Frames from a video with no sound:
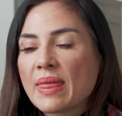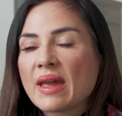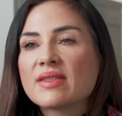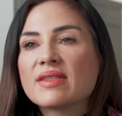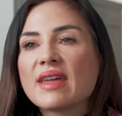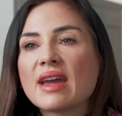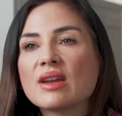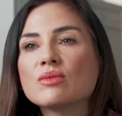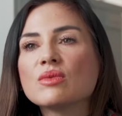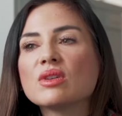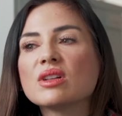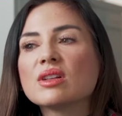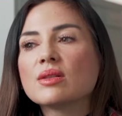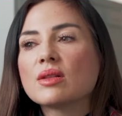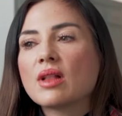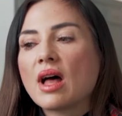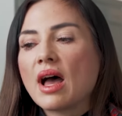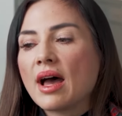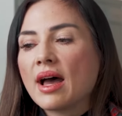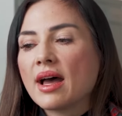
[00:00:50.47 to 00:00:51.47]
then
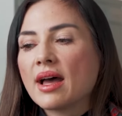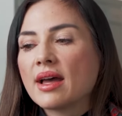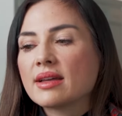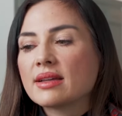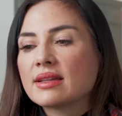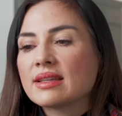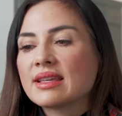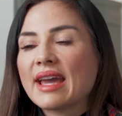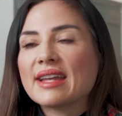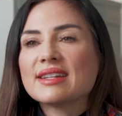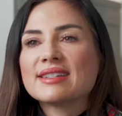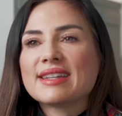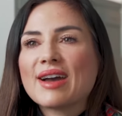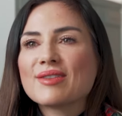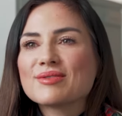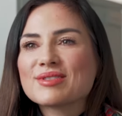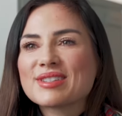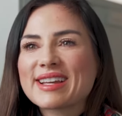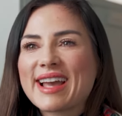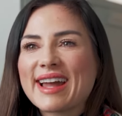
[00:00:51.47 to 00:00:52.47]
we'll uh, get
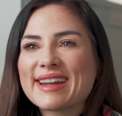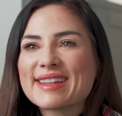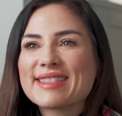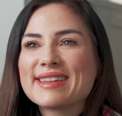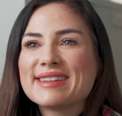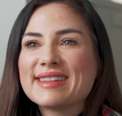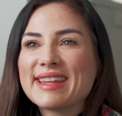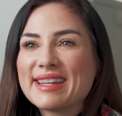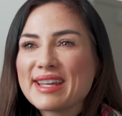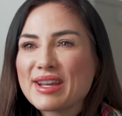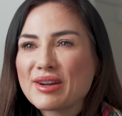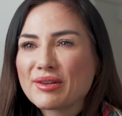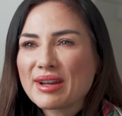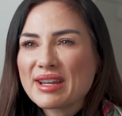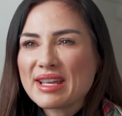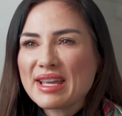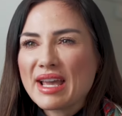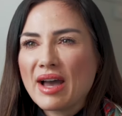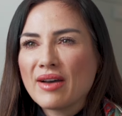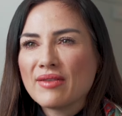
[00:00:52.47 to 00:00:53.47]
down to kind of the
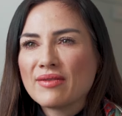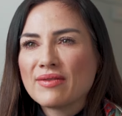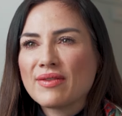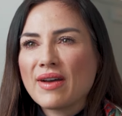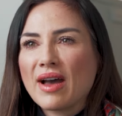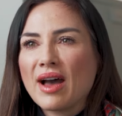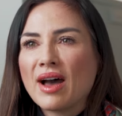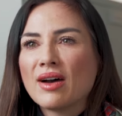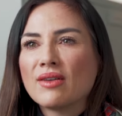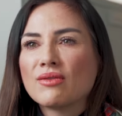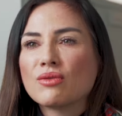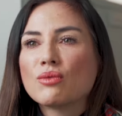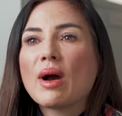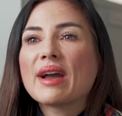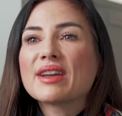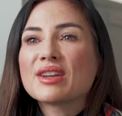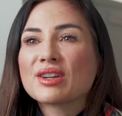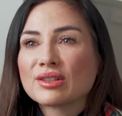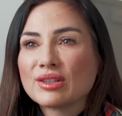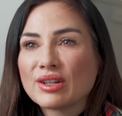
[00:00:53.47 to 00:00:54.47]
nitty-gritty of, of
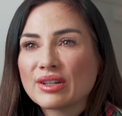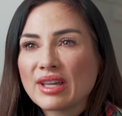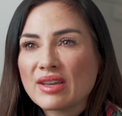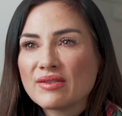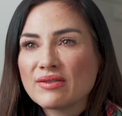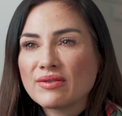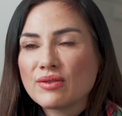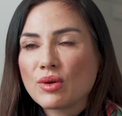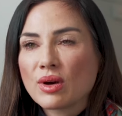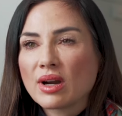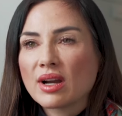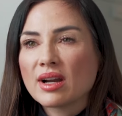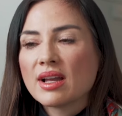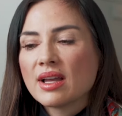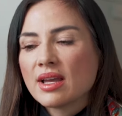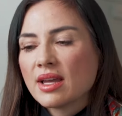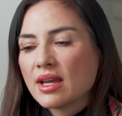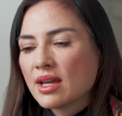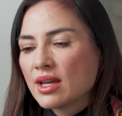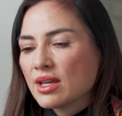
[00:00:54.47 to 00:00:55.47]
what you're looking for
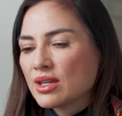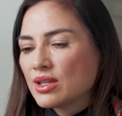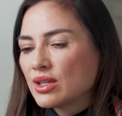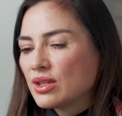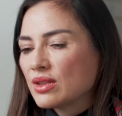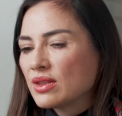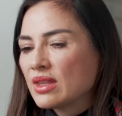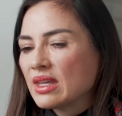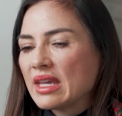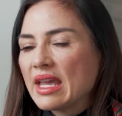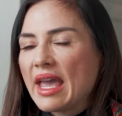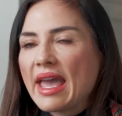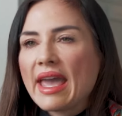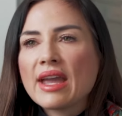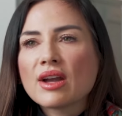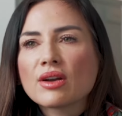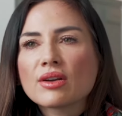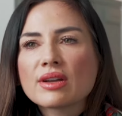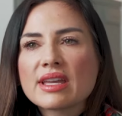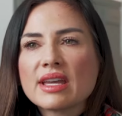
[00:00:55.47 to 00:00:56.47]
the
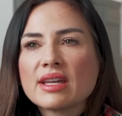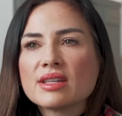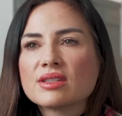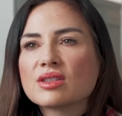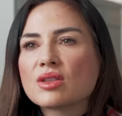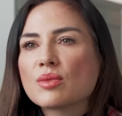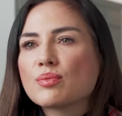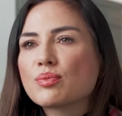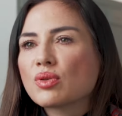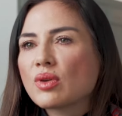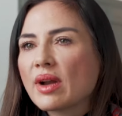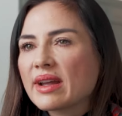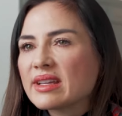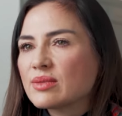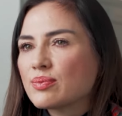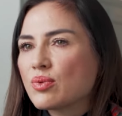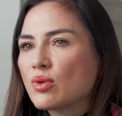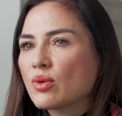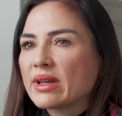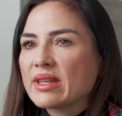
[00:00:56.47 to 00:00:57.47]
areas, the price
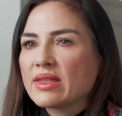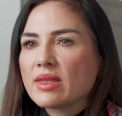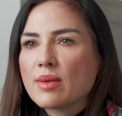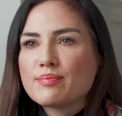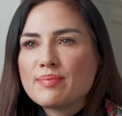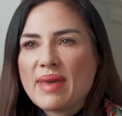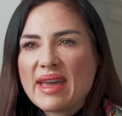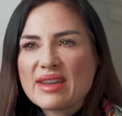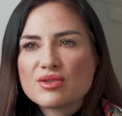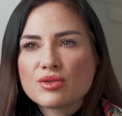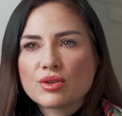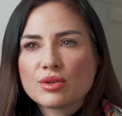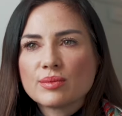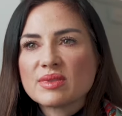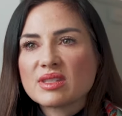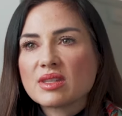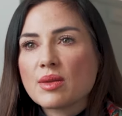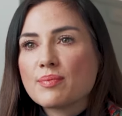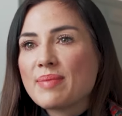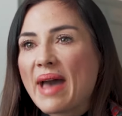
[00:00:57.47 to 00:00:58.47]
point, the
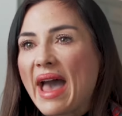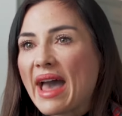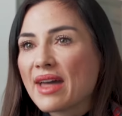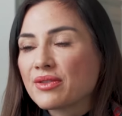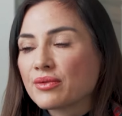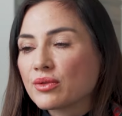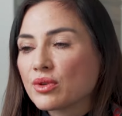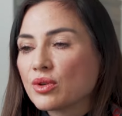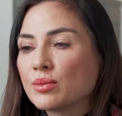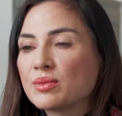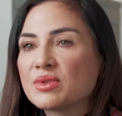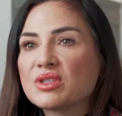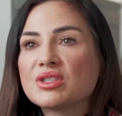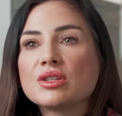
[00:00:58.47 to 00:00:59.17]
bedrooms, the bathrooms?